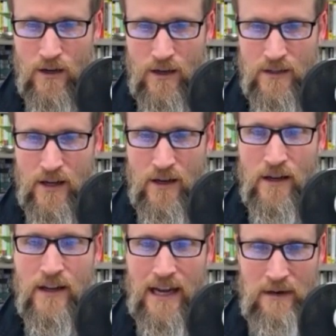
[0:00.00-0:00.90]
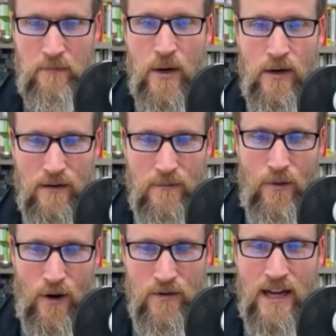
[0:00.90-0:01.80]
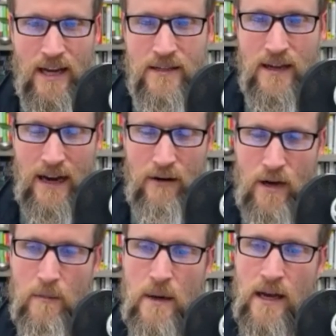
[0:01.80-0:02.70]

as a input, process and outcome,